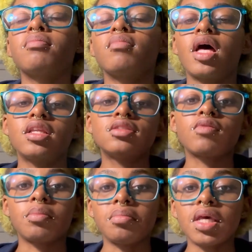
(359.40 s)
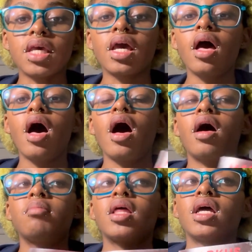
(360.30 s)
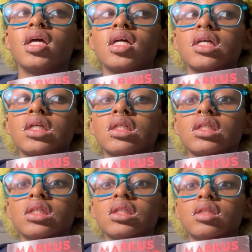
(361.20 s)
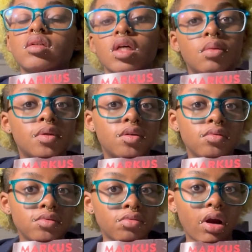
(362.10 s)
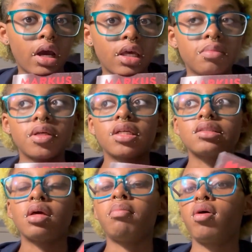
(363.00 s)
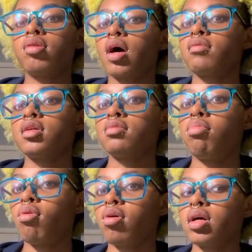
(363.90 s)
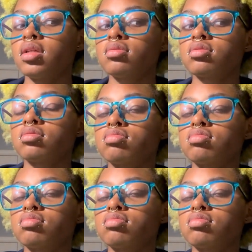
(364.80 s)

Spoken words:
at least for me, I'm like, okay, but who's right? Because they both have good points.